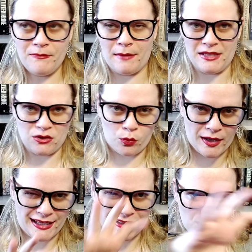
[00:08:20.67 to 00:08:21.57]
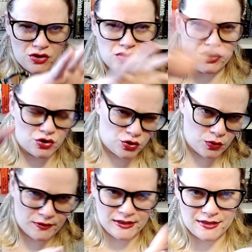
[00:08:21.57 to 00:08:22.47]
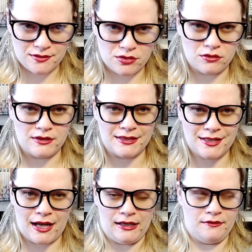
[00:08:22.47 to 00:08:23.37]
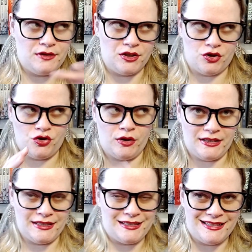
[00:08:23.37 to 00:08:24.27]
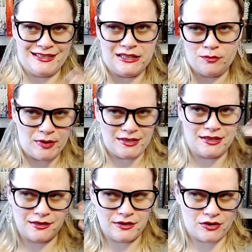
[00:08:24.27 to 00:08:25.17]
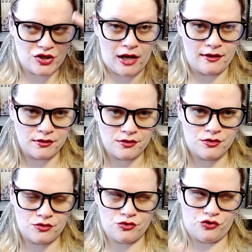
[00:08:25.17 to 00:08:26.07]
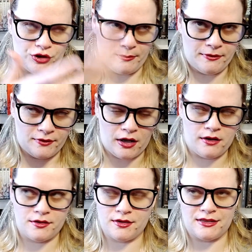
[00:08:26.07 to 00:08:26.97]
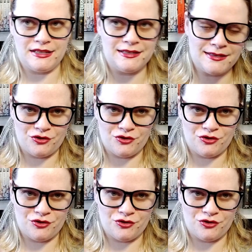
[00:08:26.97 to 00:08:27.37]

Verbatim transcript: I mean the way the story is told it's kind of disjointed because it's basically a child's dream of consciousness,